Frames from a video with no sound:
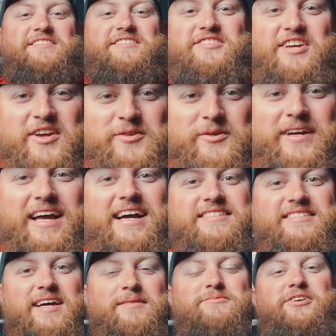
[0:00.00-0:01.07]
the channel,
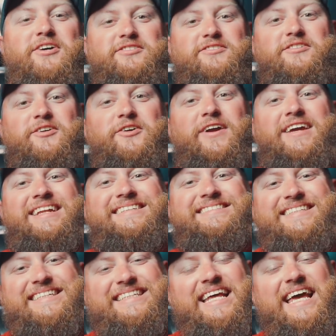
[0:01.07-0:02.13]
guys. I'm Justin Green, and
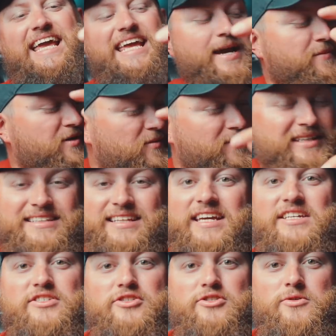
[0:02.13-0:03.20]
today I'm going to be
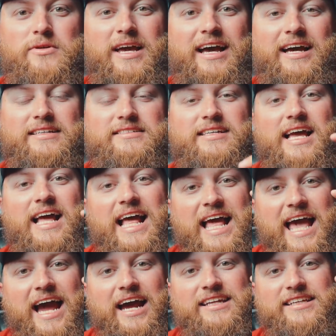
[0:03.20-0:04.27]
teaching you guys
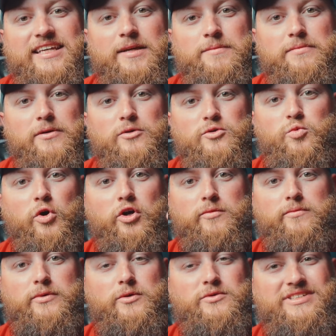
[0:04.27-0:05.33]
how to keep those
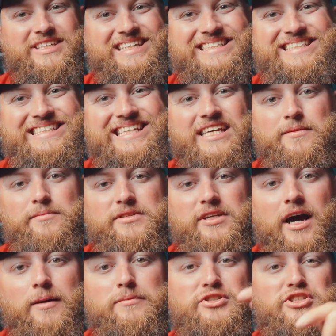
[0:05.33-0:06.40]
work boots in
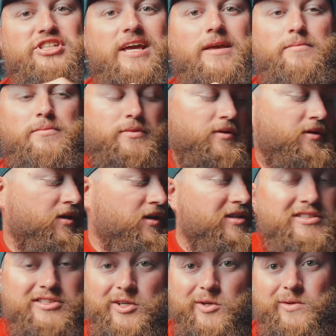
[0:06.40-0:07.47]
tip-top shape.
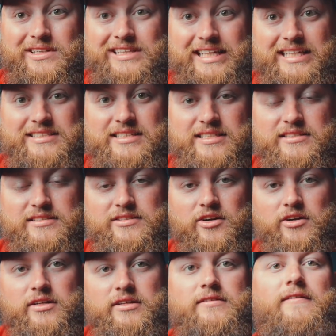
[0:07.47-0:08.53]
So let's get
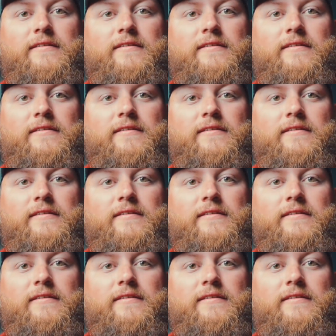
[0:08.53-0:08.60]
started.